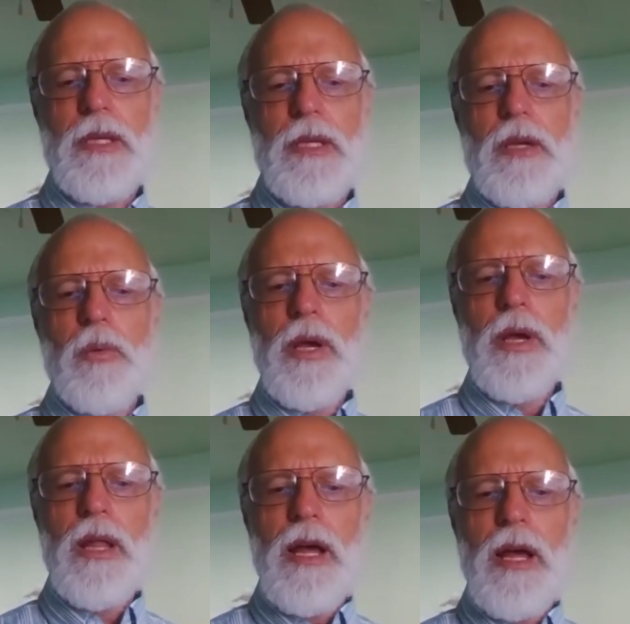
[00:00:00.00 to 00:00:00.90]

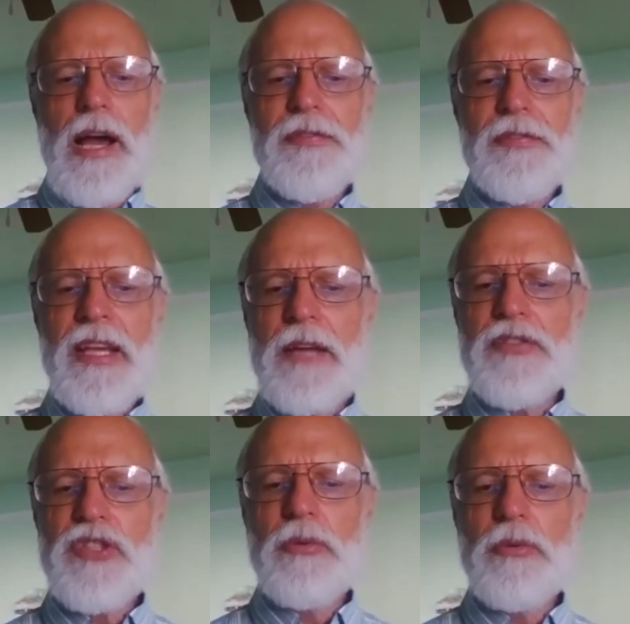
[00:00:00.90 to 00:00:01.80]
Well, I think I've
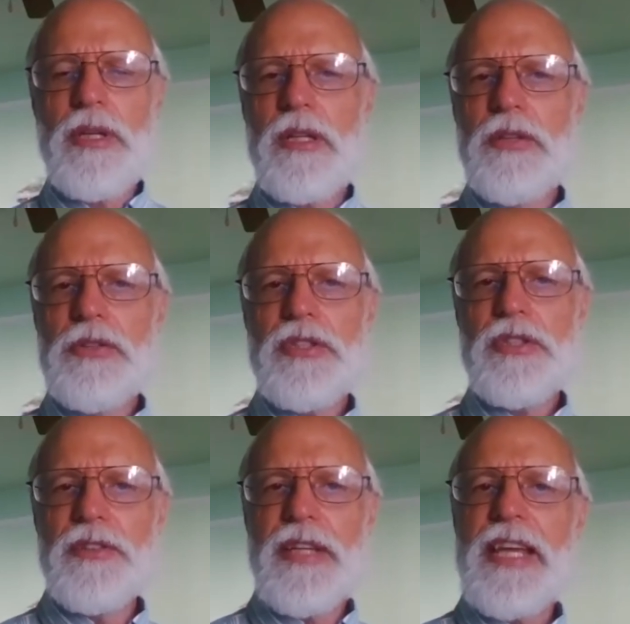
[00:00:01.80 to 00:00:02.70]
shown
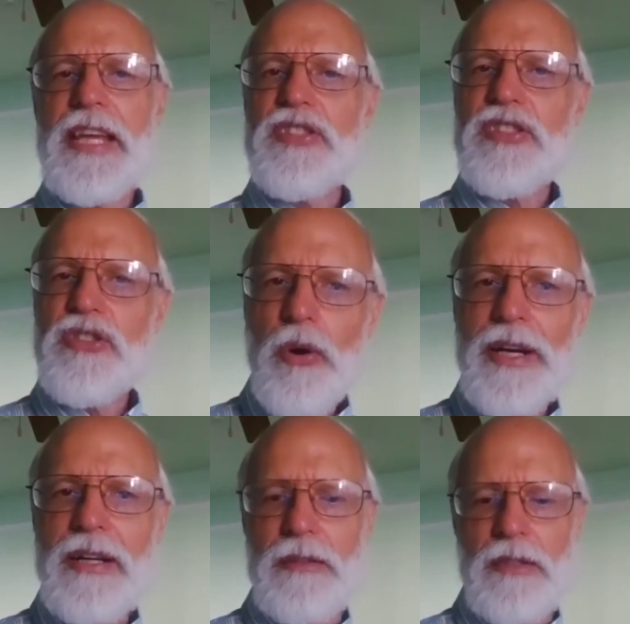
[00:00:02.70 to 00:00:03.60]
conclusively that
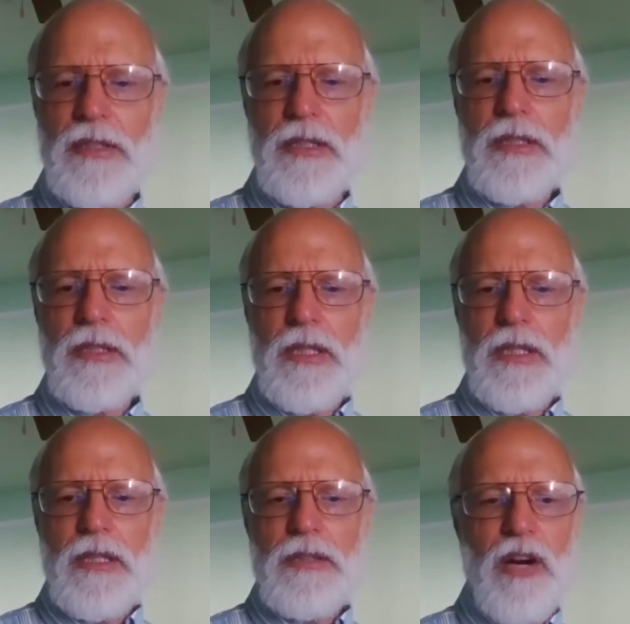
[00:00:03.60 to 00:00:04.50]
historically,
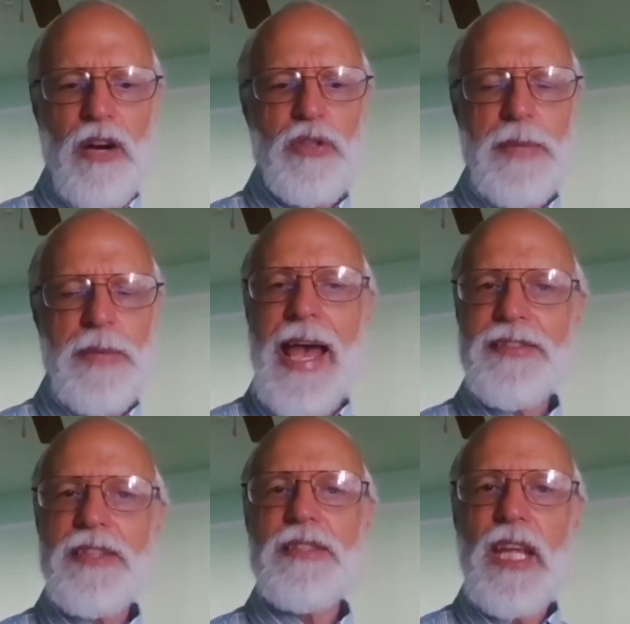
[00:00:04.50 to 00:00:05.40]
Darwinism has
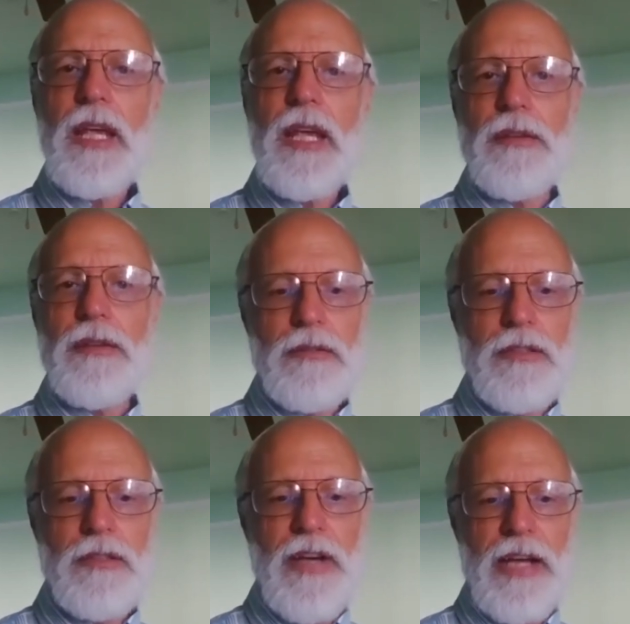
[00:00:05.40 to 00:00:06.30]
indeed
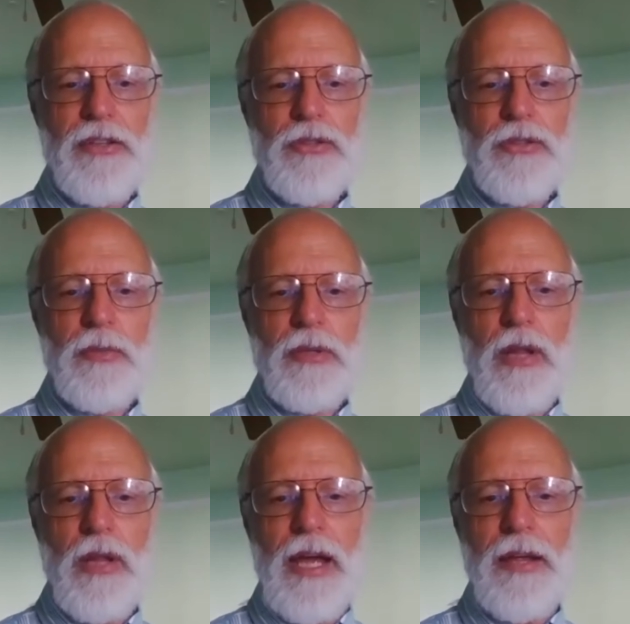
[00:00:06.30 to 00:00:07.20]
devalued human
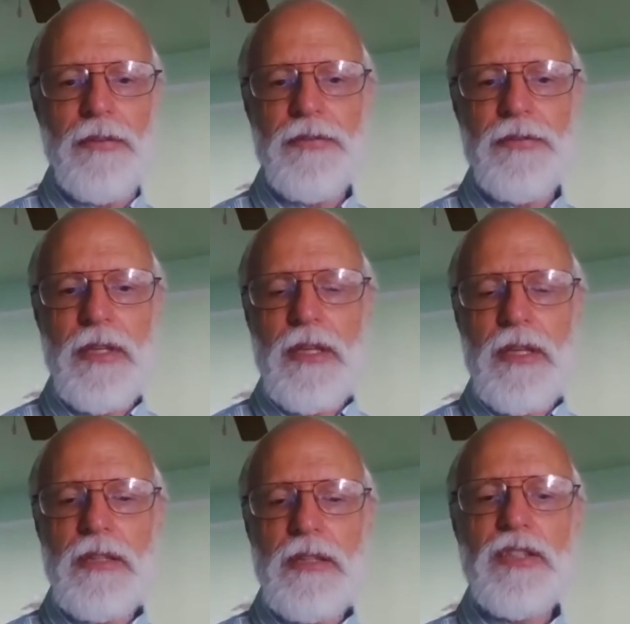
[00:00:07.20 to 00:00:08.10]
life,
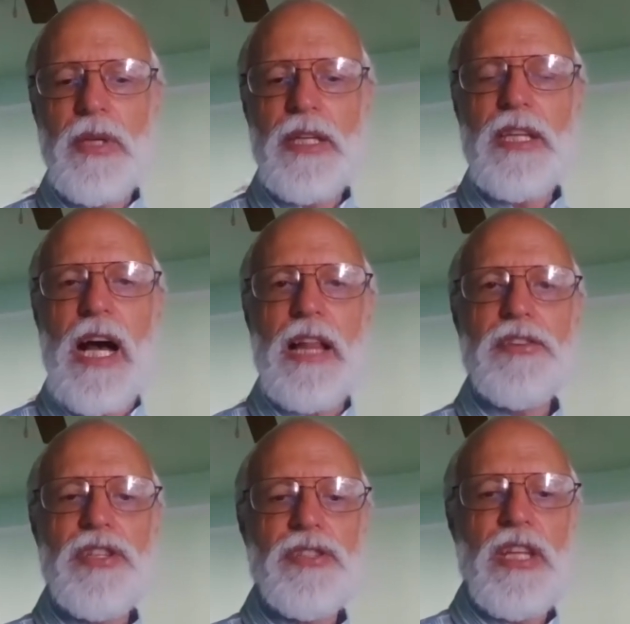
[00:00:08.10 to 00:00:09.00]
leading to
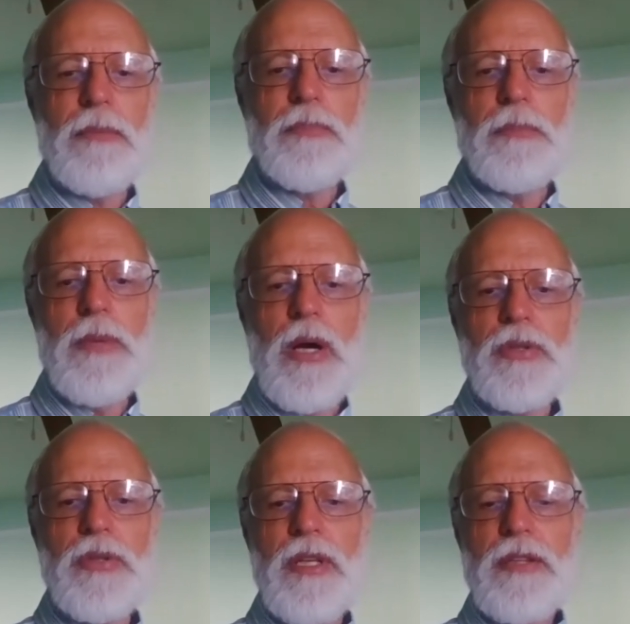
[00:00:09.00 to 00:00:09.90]
ideologies that promote
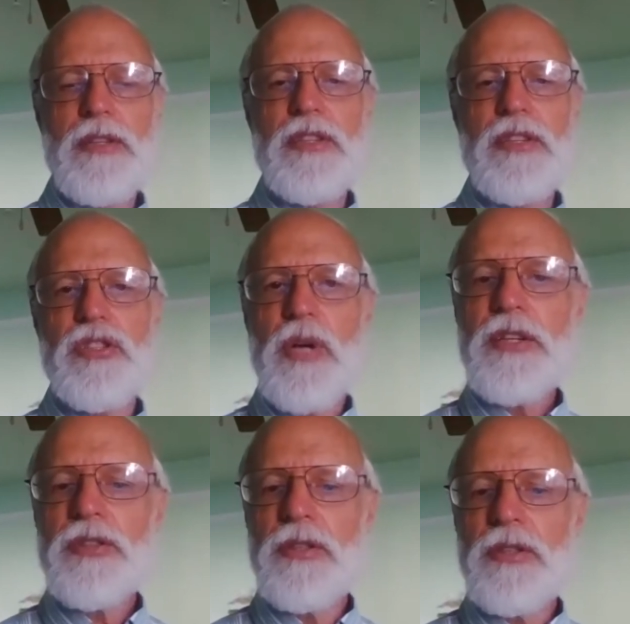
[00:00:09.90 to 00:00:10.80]
the
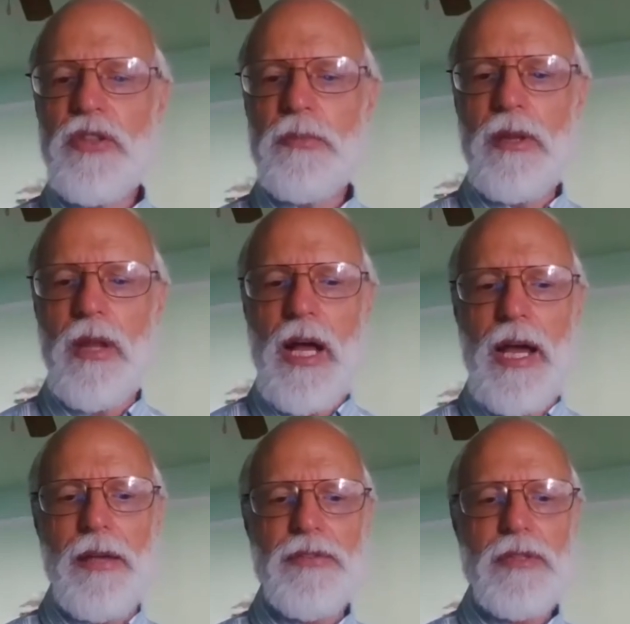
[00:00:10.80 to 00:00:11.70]
destruction of human
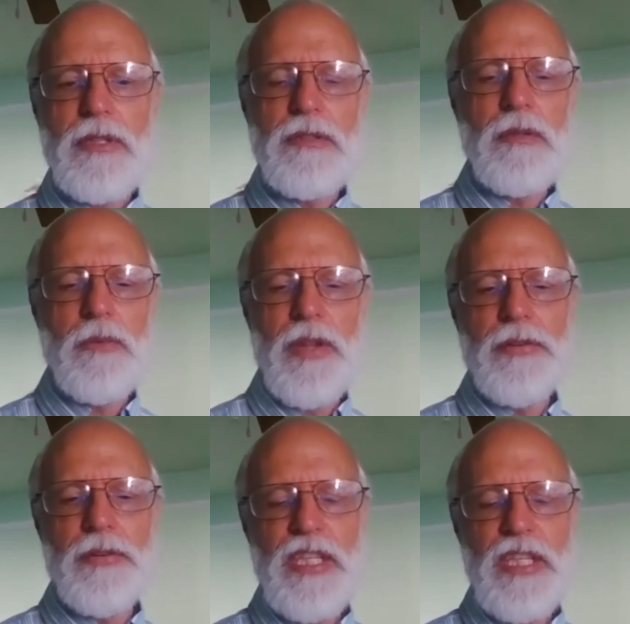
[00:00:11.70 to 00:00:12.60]
lives that are
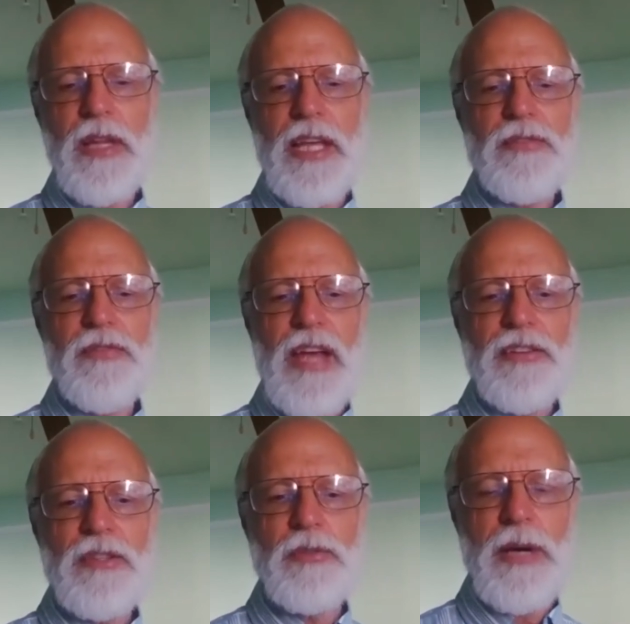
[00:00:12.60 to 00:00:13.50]
deemed less
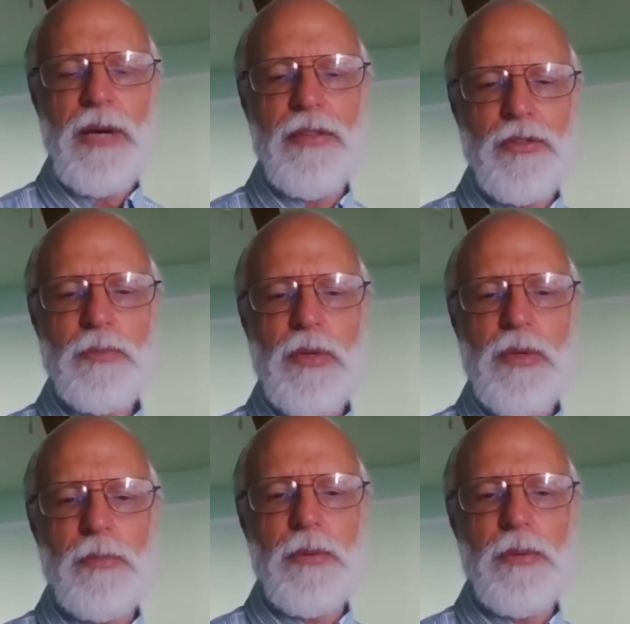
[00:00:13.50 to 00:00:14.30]
valuable by those people.